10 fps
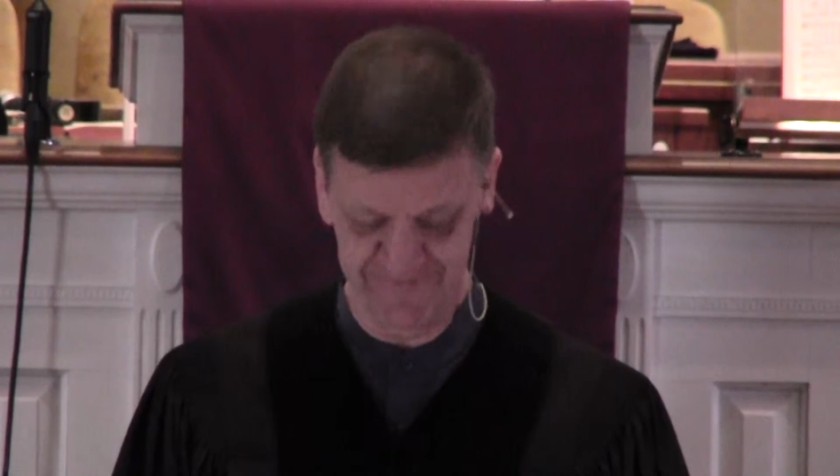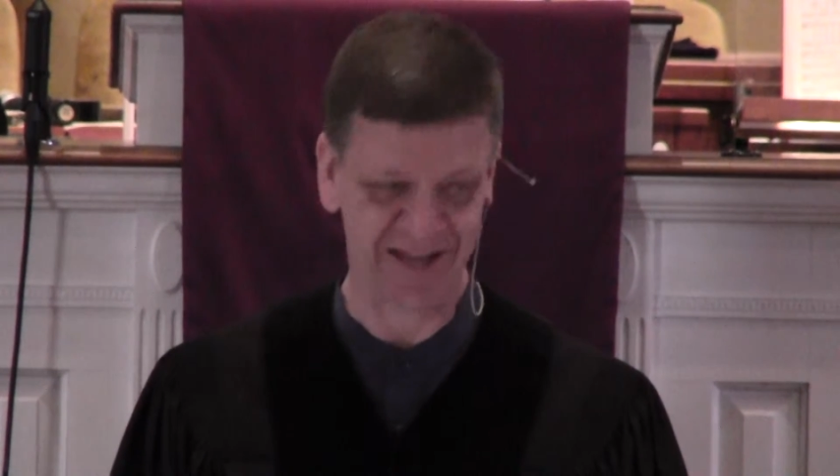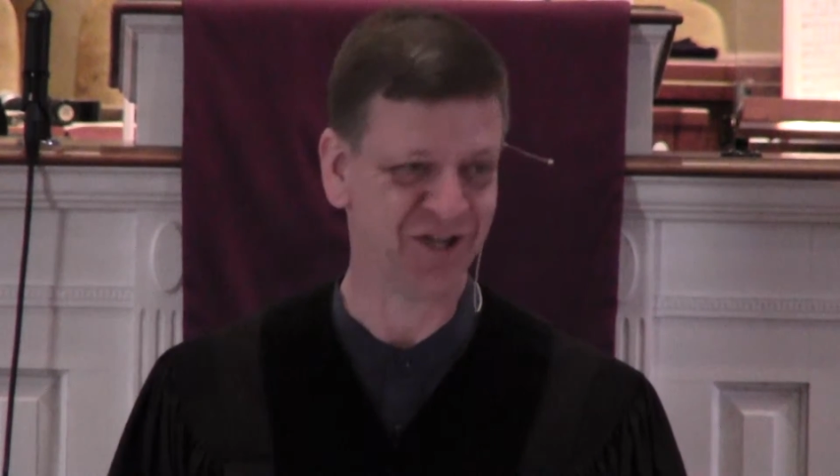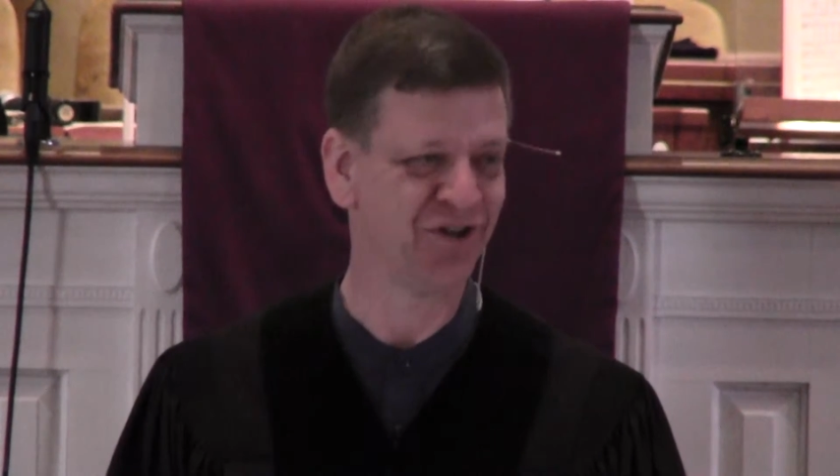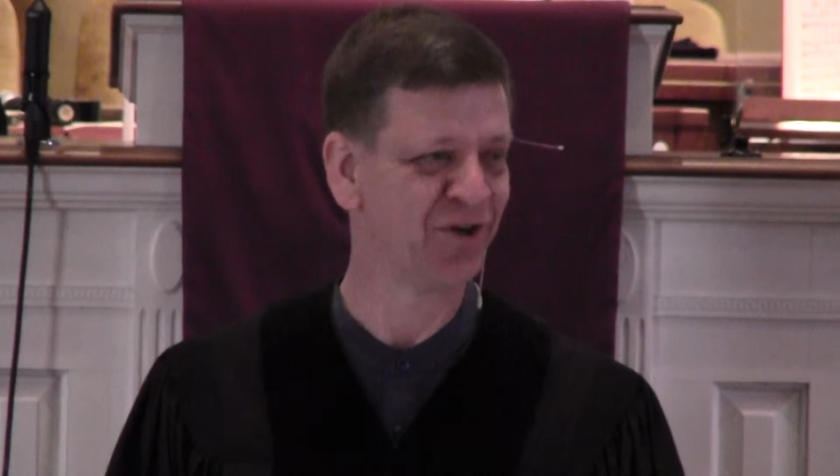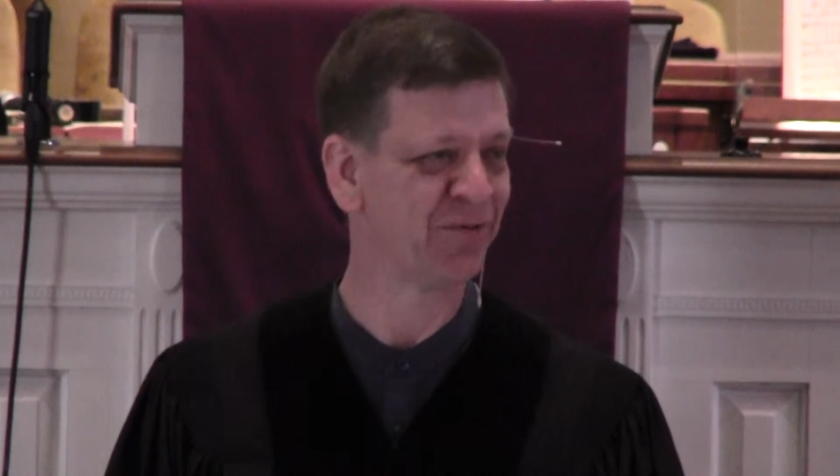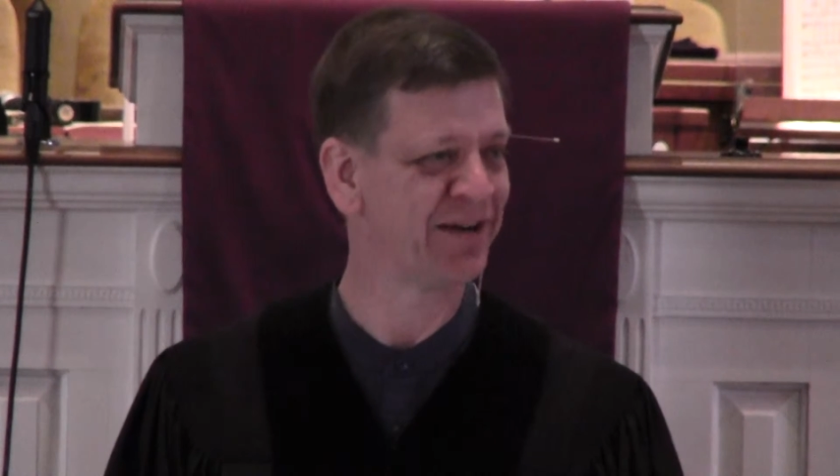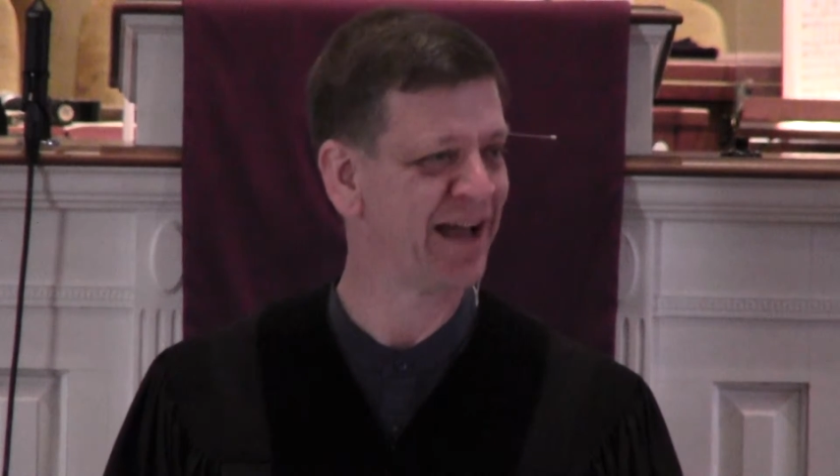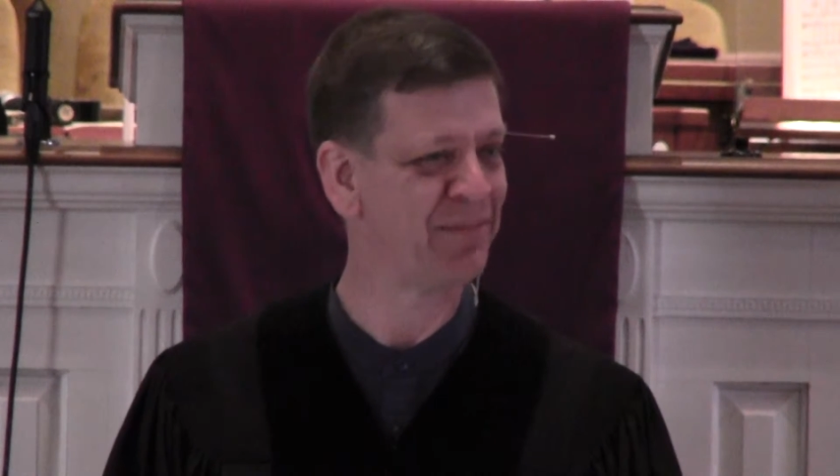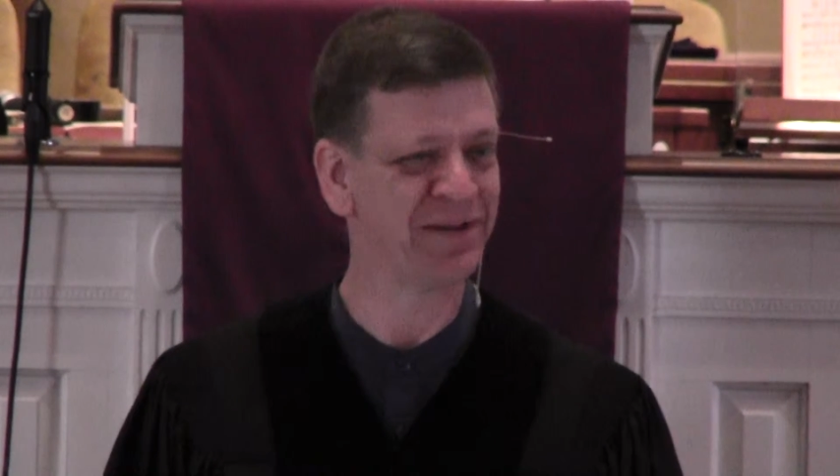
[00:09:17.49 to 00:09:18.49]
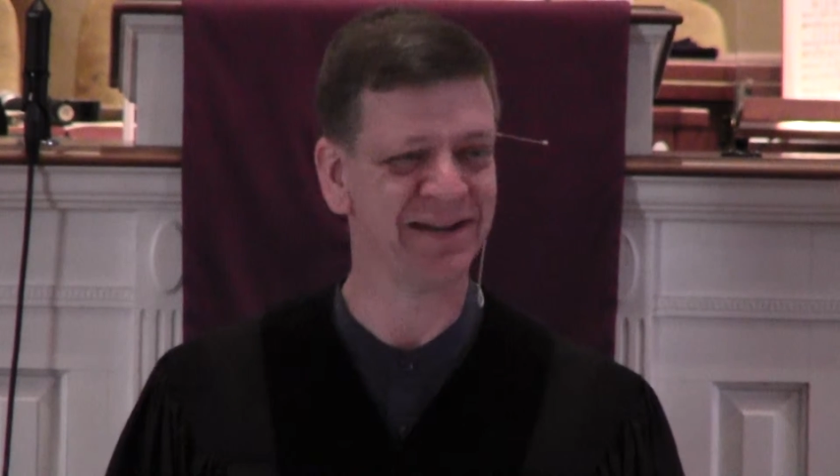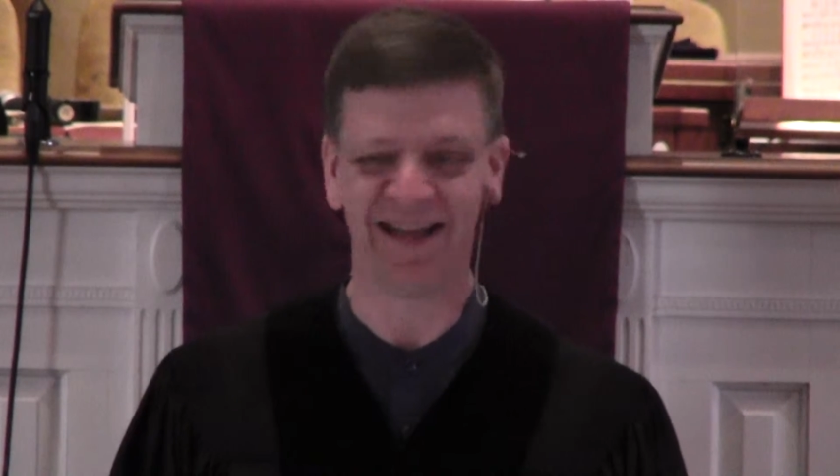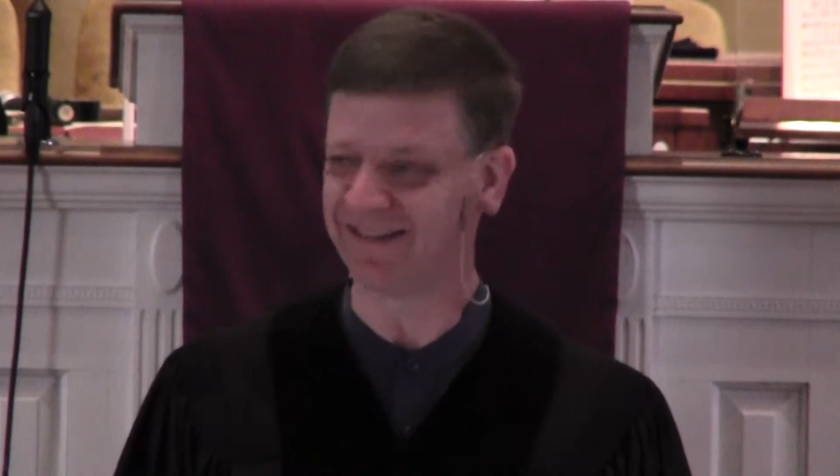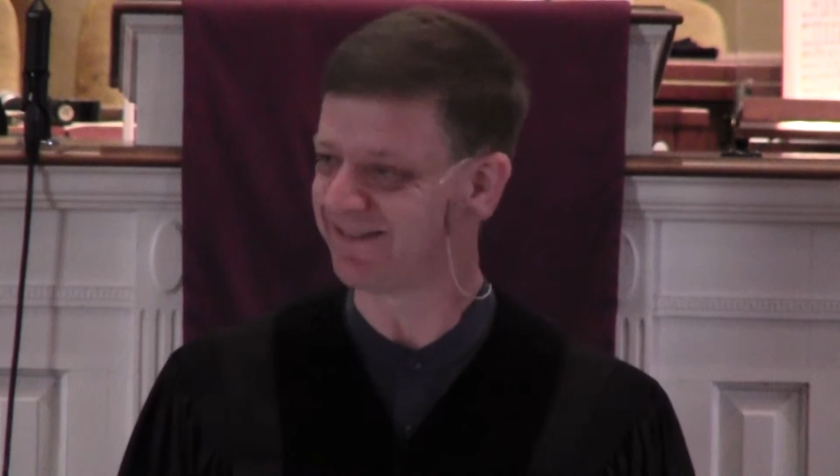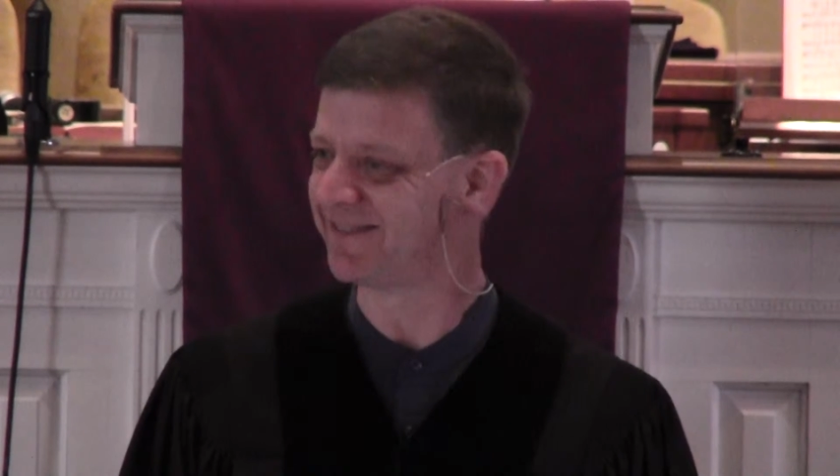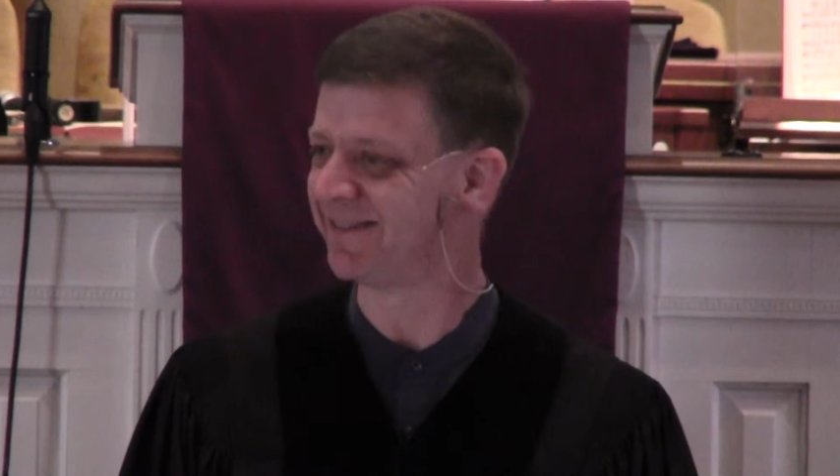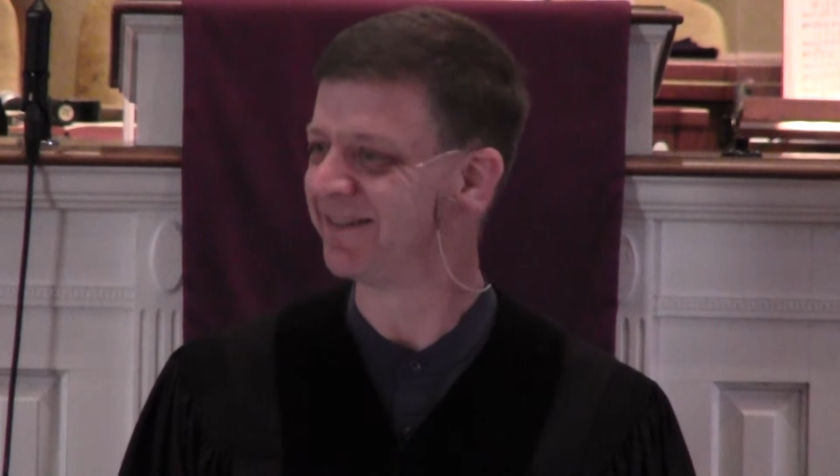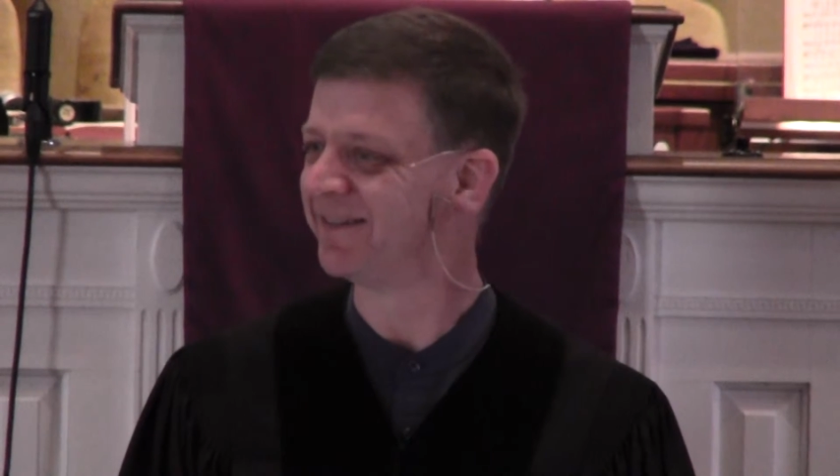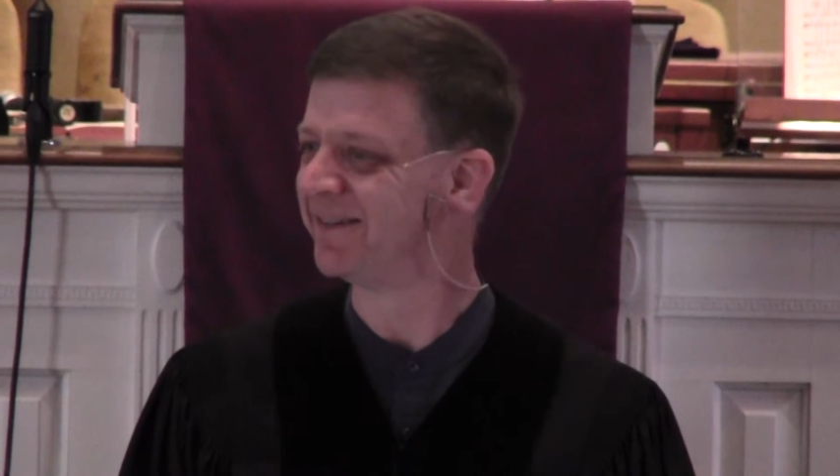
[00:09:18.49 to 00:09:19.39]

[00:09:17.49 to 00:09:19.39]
And you know what happened next.